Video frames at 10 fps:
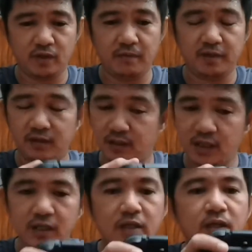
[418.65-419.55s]
I mean,
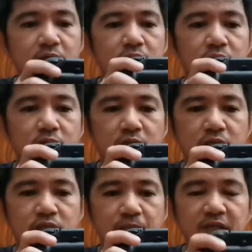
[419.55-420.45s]

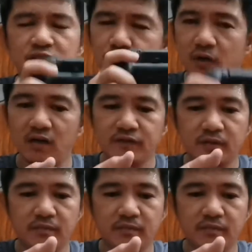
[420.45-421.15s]
it's a bit small for